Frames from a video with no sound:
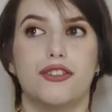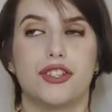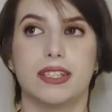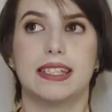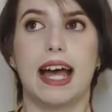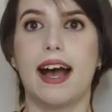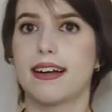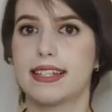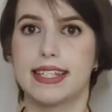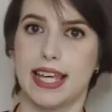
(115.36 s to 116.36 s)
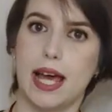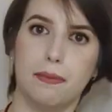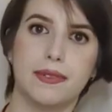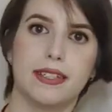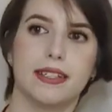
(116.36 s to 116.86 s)
just
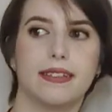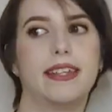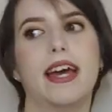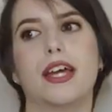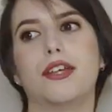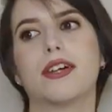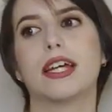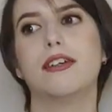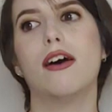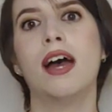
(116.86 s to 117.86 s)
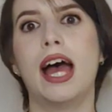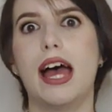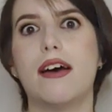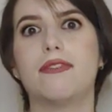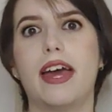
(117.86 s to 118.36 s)
accept that you cannot
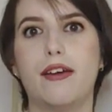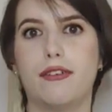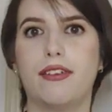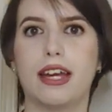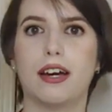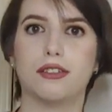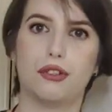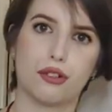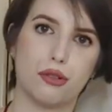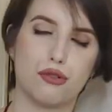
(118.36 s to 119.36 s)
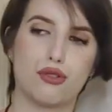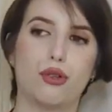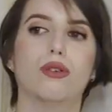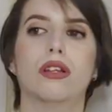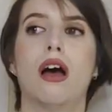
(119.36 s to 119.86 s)
have everything under
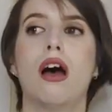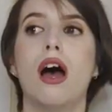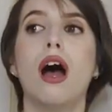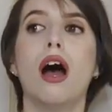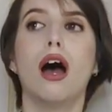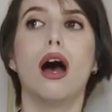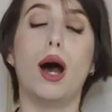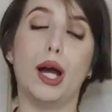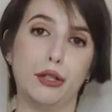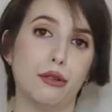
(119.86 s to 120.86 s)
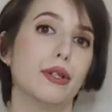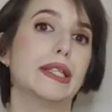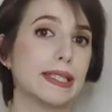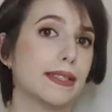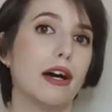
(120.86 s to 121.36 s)
control. I know
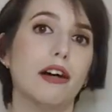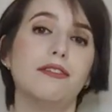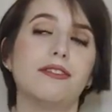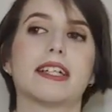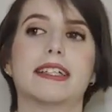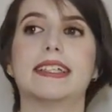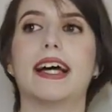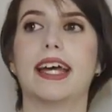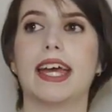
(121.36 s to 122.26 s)
it's tough because I